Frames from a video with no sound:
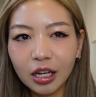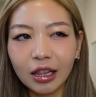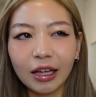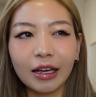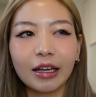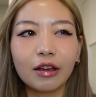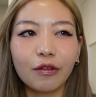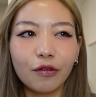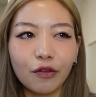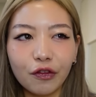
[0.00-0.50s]

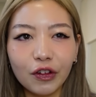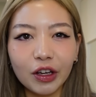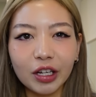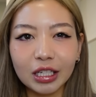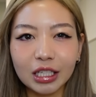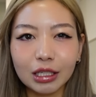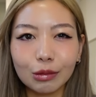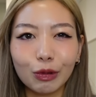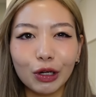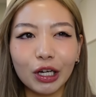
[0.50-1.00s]
Like it
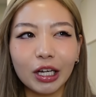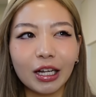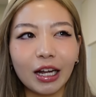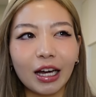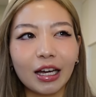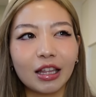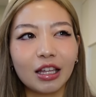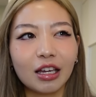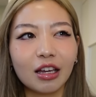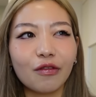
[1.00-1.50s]
fits, but
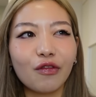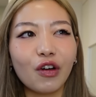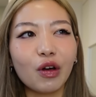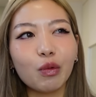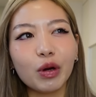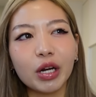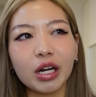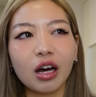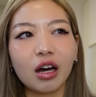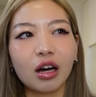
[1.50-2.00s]
I think if I
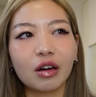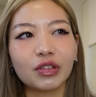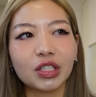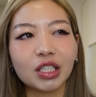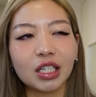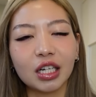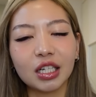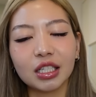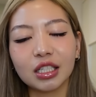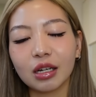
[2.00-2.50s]
went half a
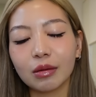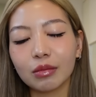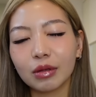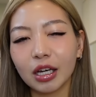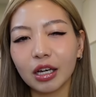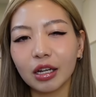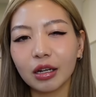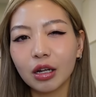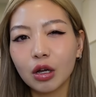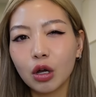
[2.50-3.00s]
size up,
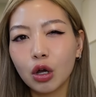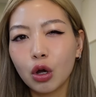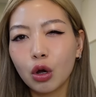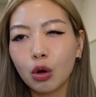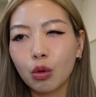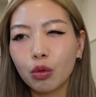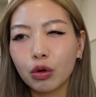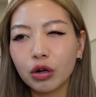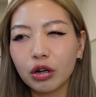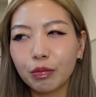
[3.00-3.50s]
that
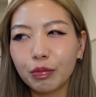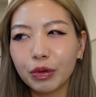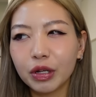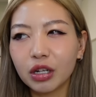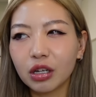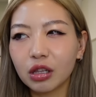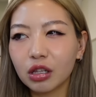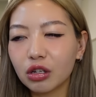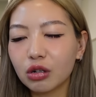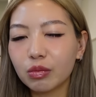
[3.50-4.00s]
would have
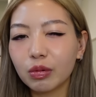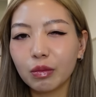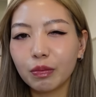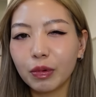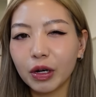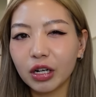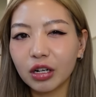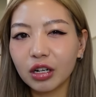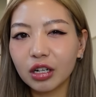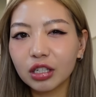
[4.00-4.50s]
been a little bit
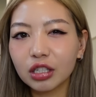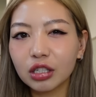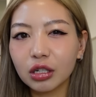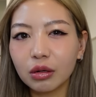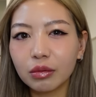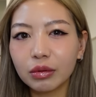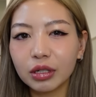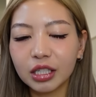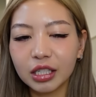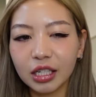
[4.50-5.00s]
better. So
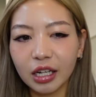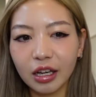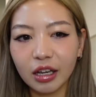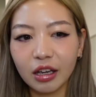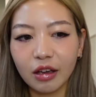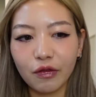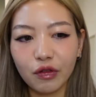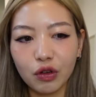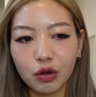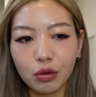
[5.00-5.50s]
I would
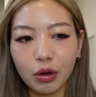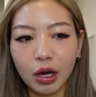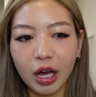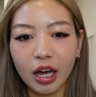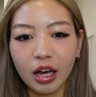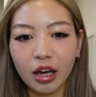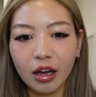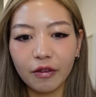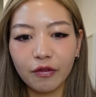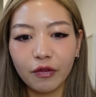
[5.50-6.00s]
say if you
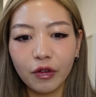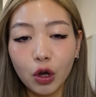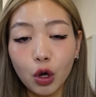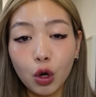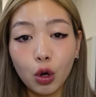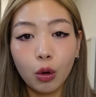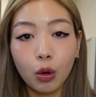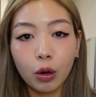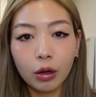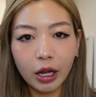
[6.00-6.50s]
have
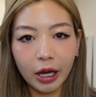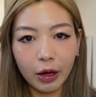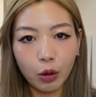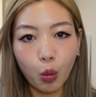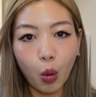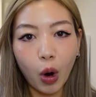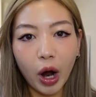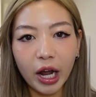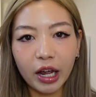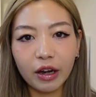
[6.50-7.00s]
like
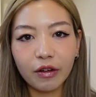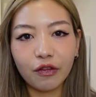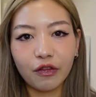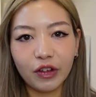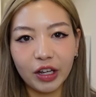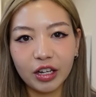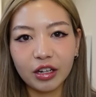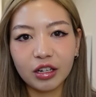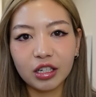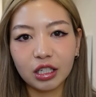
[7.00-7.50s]
white
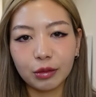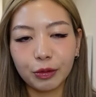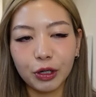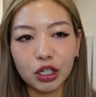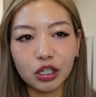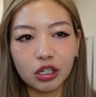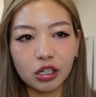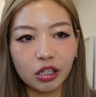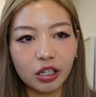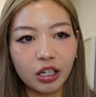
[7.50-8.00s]
feet,
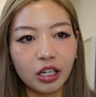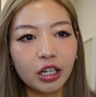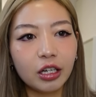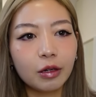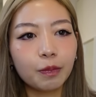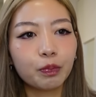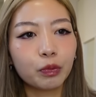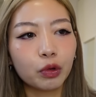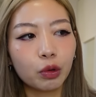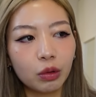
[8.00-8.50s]

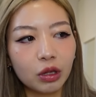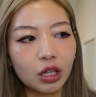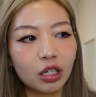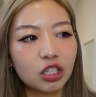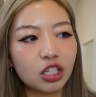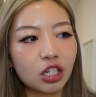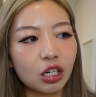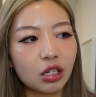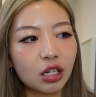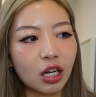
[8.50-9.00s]
especially with the
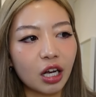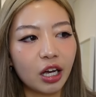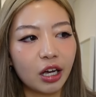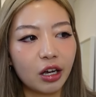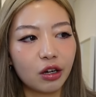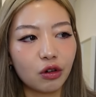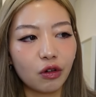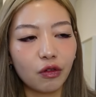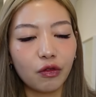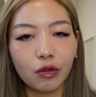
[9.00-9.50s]
gel
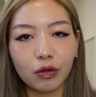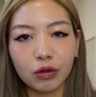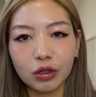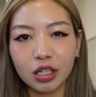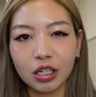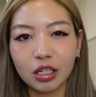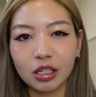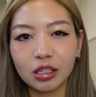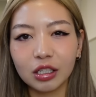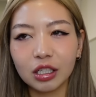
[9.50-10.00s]
Kayano
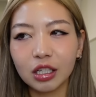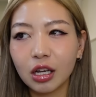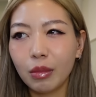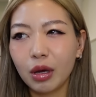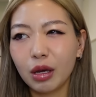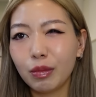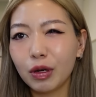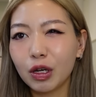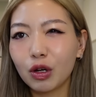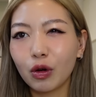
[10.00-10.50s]
14s,
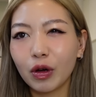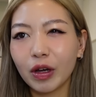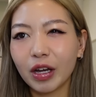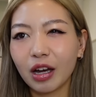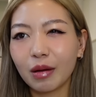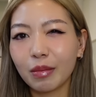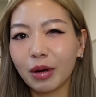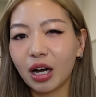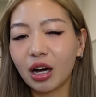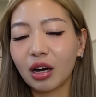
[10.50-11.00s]
maybe going
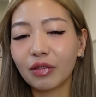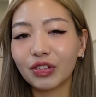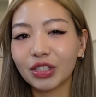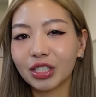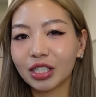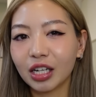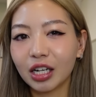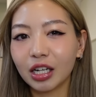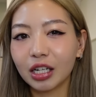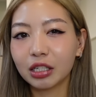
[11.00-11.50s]
up half a
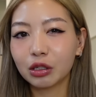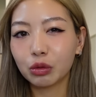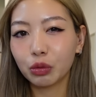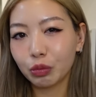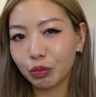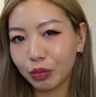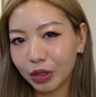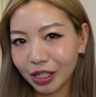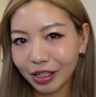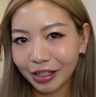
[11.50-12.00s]
size
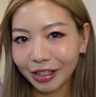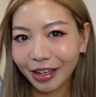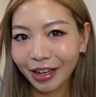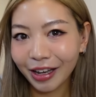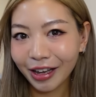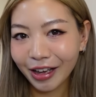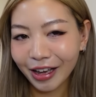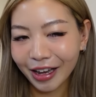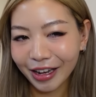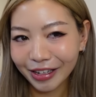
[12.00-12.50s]
would be
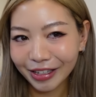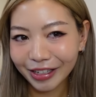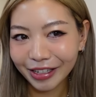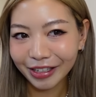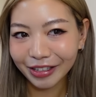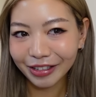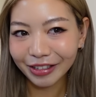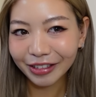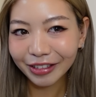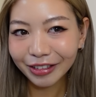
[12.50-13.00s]

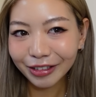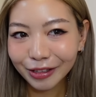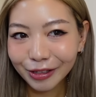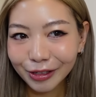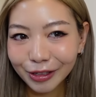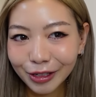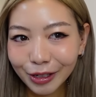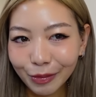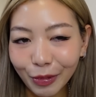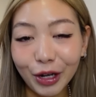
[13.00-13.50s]
ideal.
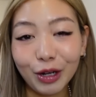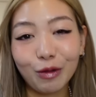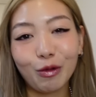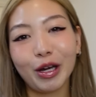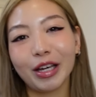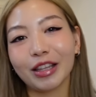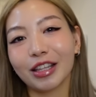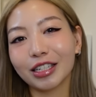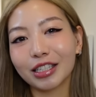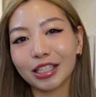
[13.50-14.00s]
But
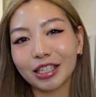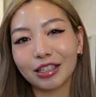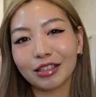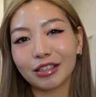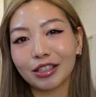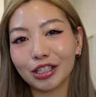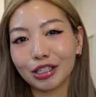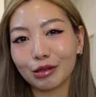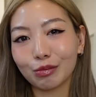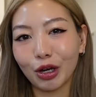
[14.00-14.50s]
anyway, that's
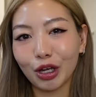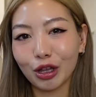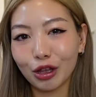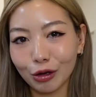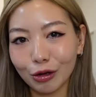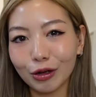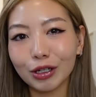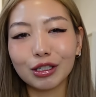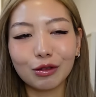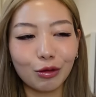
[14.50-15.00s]
just my
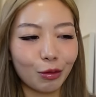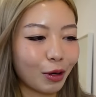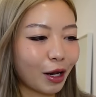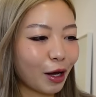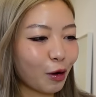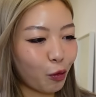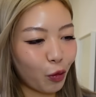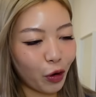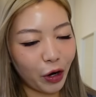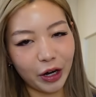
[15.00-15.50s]
thoughts from
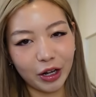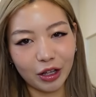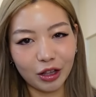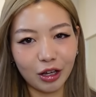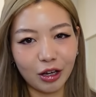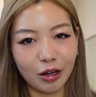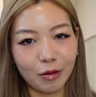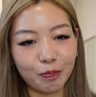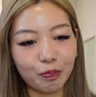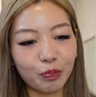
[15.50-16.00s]
like wearing
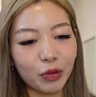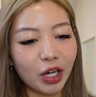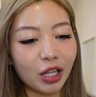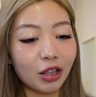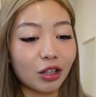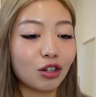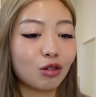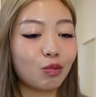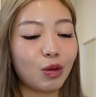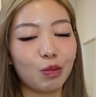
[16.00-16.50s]
them a
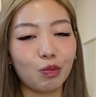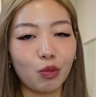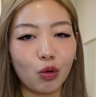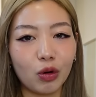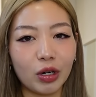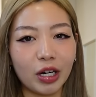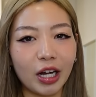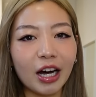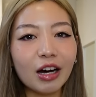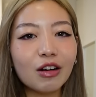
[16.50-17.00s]
little bit
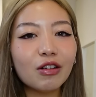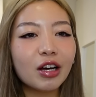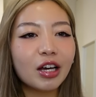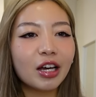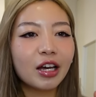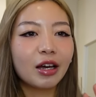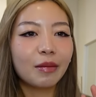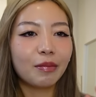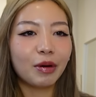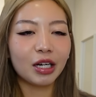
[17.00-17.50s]
more now.
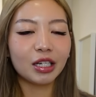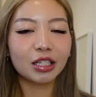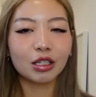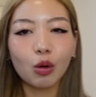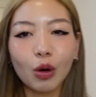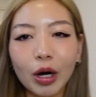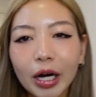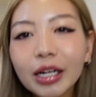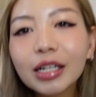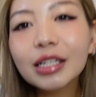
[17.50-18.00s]
But it's
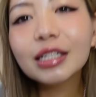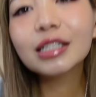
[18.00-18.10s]
quite